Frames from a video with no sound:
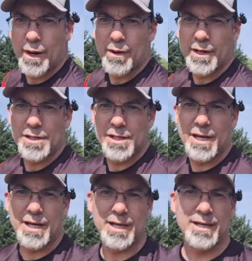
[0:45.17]
Power
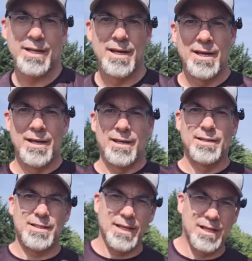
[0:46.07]
DGA.
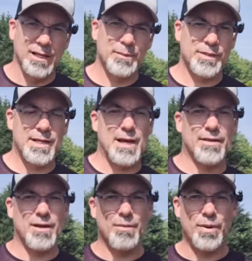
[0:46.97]
D-Clip is
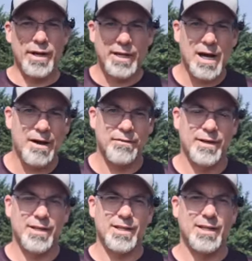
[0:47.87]
down there, Putting
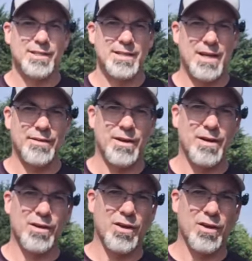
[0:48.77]
Confidently is down there.